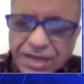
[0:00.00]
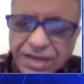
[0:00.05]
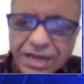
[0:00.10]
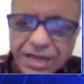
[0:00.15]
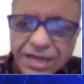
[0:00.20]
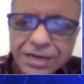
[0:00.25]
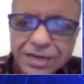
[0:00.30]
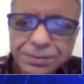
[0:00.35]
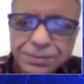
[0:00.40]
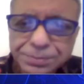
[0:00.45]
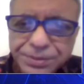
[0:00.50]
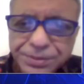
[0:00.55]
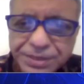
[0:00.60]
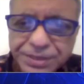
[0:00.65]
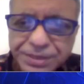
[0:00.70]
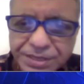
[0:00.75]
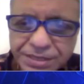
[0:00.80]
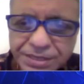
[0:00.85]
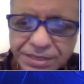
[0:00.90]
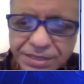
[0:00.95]
There is no
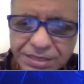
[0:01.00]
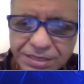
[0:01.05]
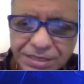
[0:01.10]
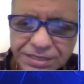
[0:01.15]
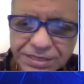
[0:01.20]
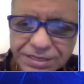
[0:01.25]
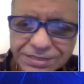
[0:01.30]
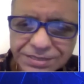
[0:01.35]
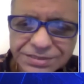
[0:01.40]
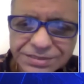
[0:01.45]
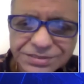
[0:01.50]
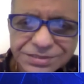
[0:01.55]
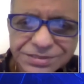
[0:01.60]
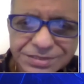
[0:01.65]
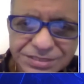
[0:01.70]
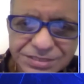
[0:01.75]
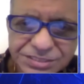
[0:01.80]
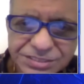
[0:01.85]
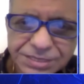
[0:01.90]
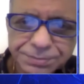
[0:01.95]
specific
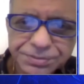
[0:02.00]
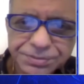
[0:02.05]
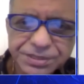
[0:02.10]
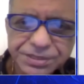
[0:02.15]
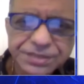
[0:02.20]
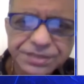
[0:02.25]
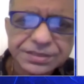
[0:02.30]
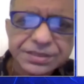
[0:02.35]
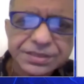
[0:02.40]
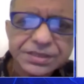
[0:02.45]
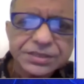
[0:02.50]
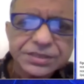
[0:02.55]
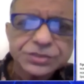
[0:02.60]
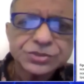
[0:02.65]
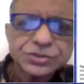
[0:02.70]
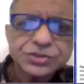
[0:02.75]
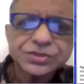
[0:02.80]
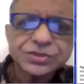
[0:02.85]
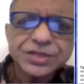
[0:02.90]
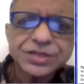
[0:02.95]
LPA clearance
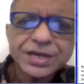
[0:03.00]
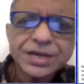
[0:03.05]
receptor.